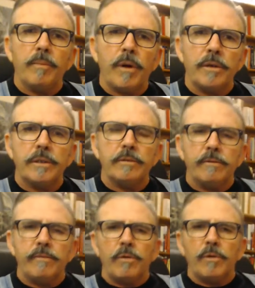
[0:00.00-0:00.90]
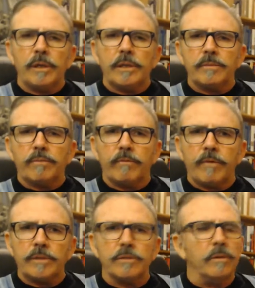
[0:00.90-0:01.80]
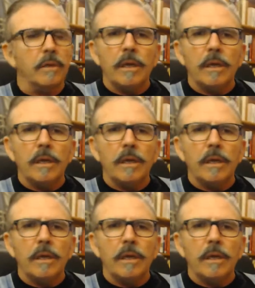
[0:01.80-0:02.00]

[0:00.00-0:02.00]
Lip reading: process if you're working as a professional.